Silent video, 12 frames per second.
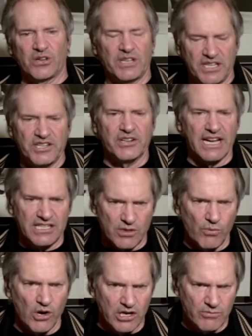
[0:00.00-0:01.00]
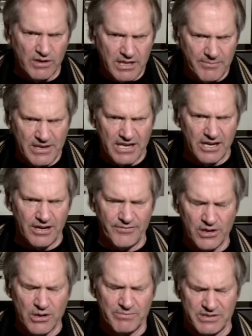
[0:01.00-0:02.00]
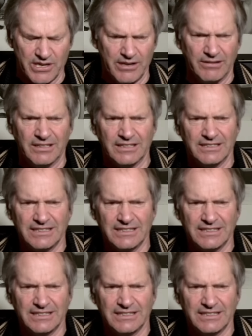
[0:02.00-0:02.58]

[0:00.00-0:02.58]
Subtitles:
So did you get to work with him and interview him too?